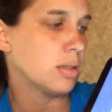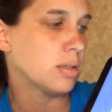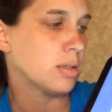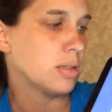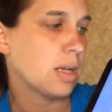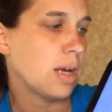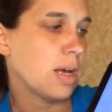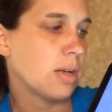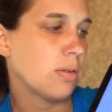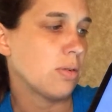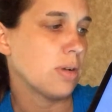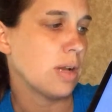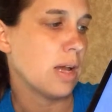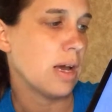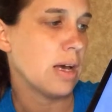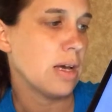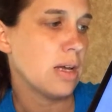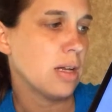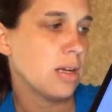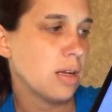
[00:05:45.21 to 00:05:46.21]
Title
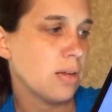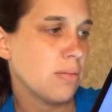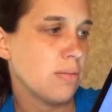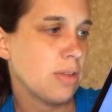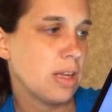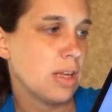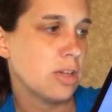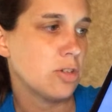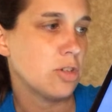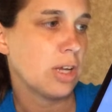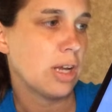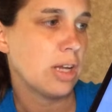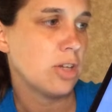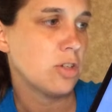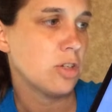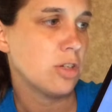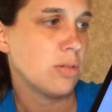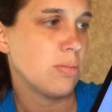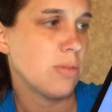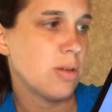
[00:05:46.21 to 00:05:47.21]
IX of the
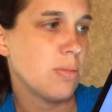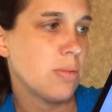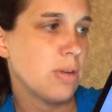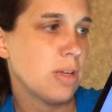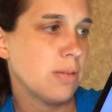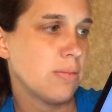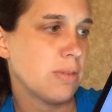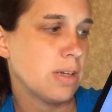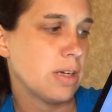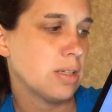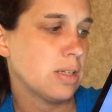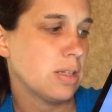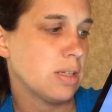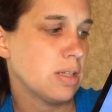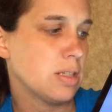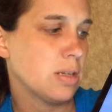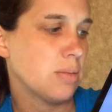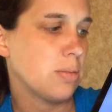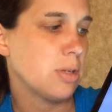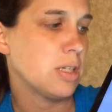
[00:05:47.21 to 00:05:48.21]
Education Amendment of
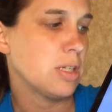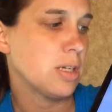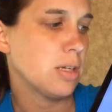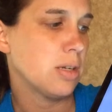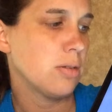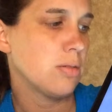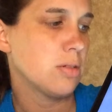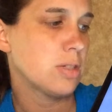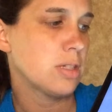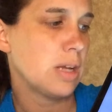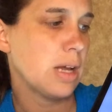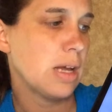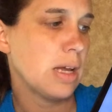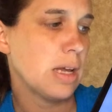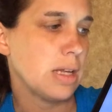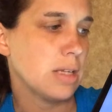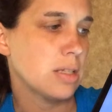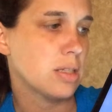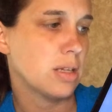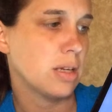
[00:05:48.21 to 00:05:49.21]
1972
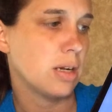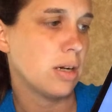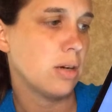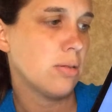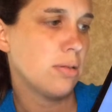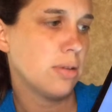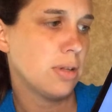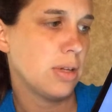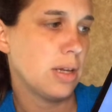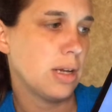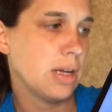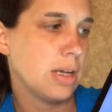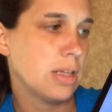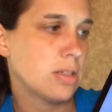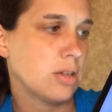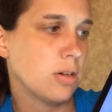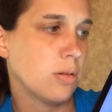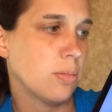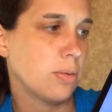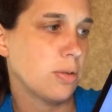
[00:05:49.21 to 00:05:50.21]
states that all
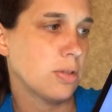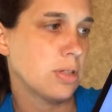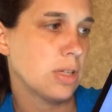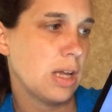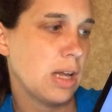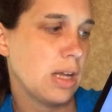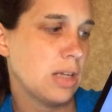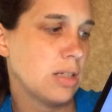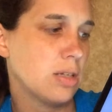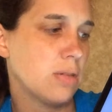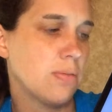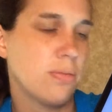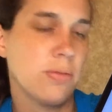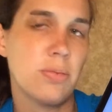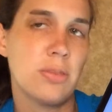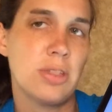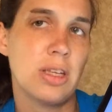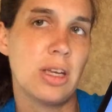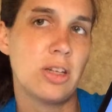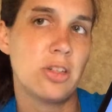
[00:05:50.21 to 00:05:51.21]
clients are protected
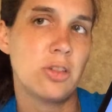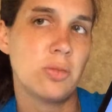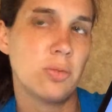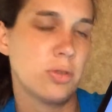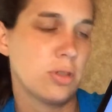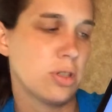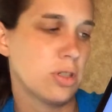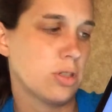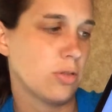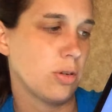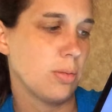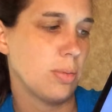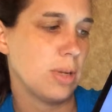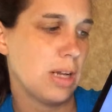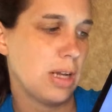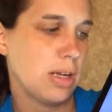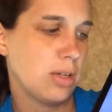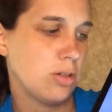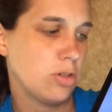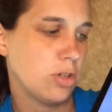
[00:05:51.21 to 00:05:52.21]
from sexual
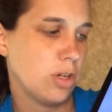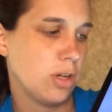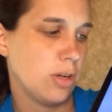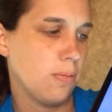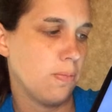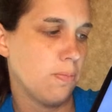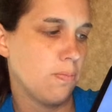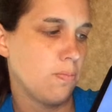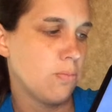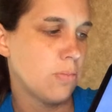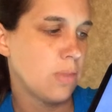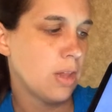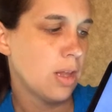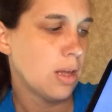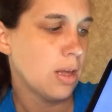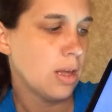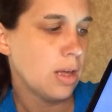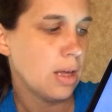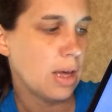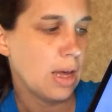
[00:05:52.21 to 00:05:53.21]
discrimination.
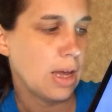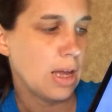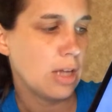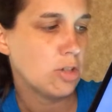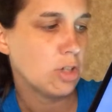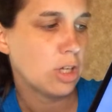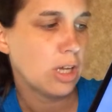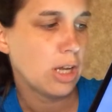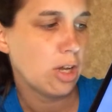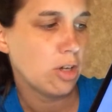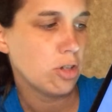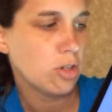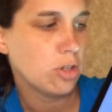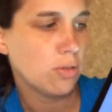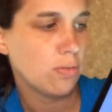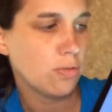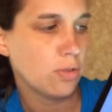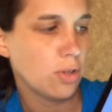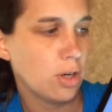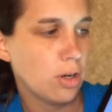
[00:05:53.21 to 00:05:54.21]

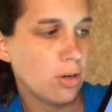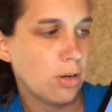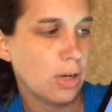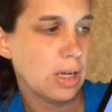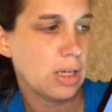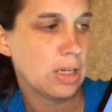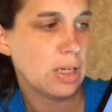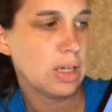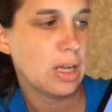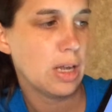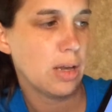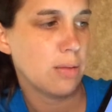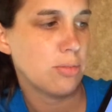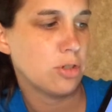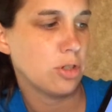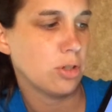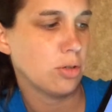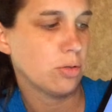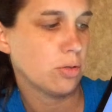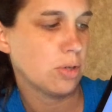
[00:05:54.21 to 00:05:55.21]
Education for All Handicapped
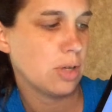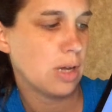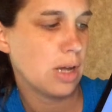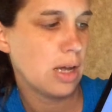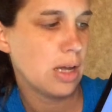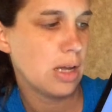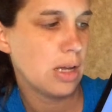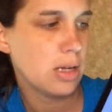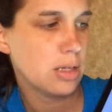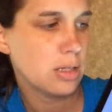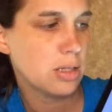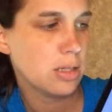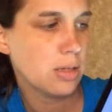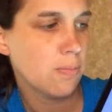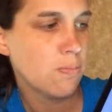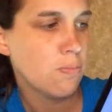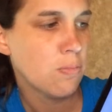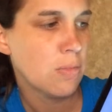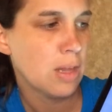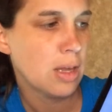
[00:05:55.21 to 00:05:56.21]
Children Act,
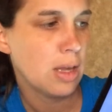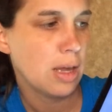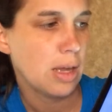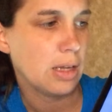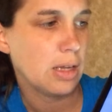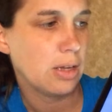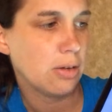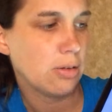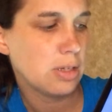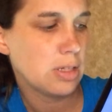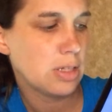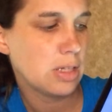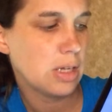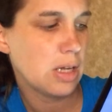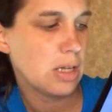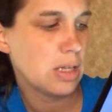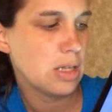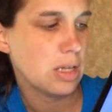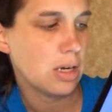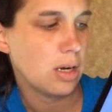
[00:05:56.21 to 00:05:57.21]
a
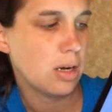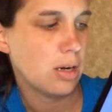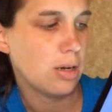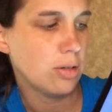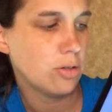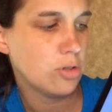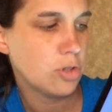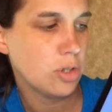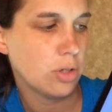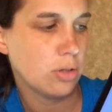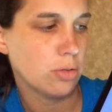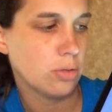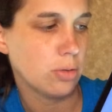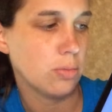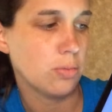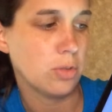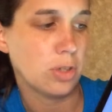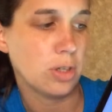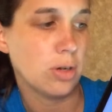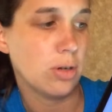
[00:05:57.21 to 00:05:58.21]
guarantee that all
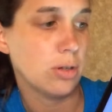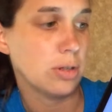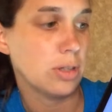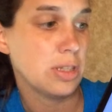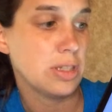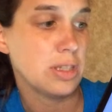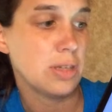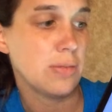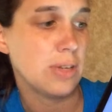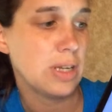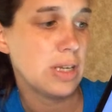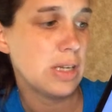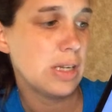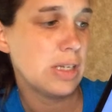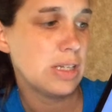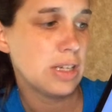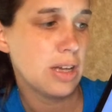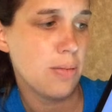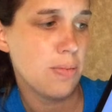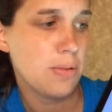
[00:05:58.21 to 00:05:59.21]
children, regardless of
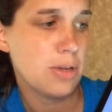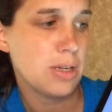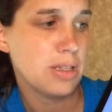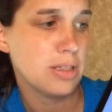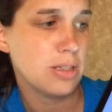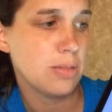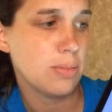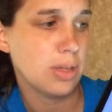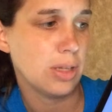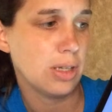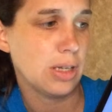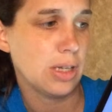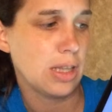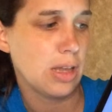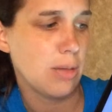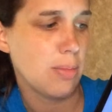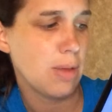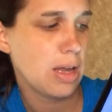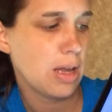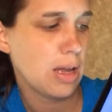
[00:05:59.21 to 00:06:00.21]
any type of disability
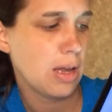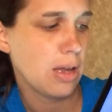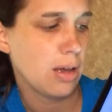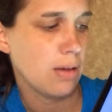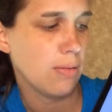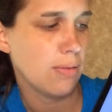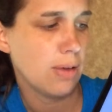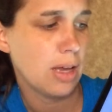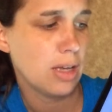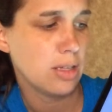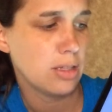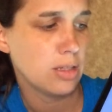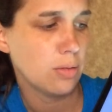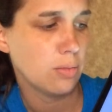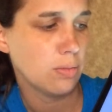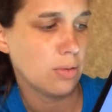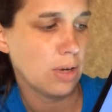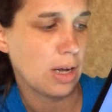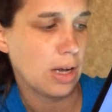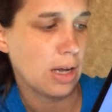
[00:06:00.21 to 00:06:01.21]
they may have, has the
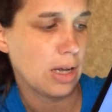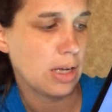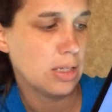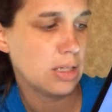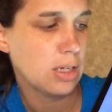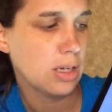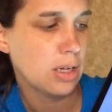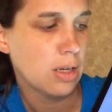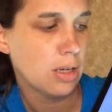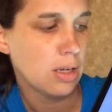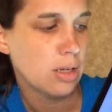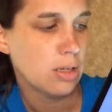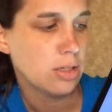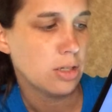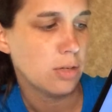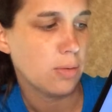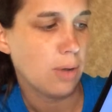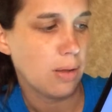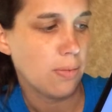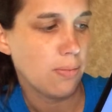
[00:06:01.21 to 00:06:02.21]
right
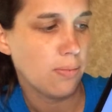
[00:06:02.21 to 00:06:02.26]
to a